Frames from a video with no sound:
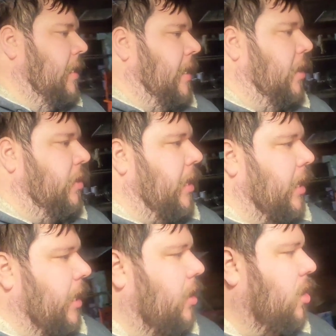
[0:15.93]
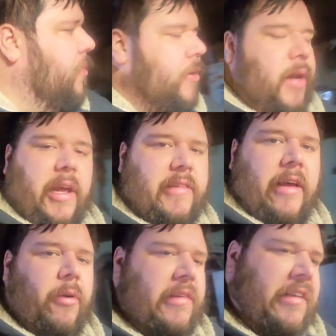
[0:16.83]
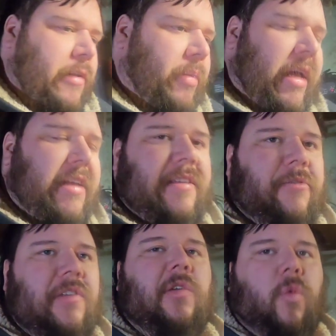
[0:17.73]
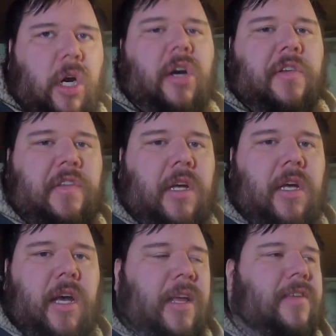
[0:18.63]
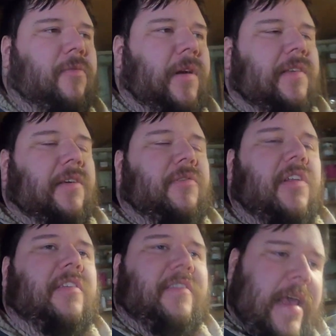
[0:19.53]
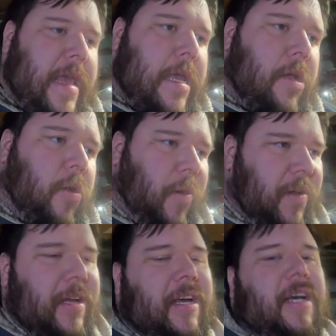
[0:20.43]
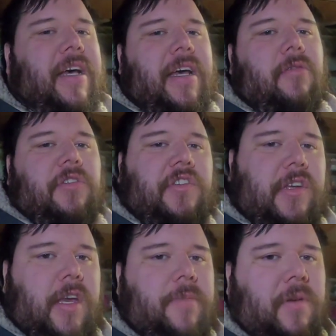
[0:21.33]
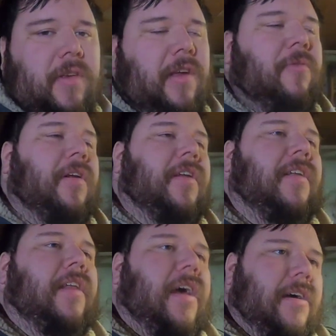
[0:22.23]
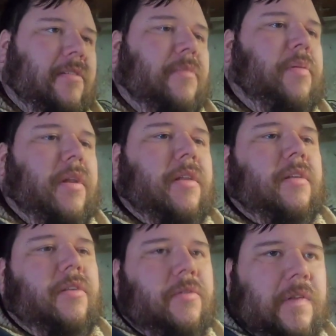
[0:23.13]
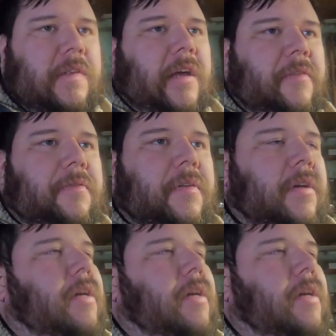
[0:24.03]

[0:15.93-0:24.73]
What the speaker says: only to get home and realize that wasn't the best, that was the worst, and that's the reason it was on sale? It was cheap because they wanted it out to put in the new stuff.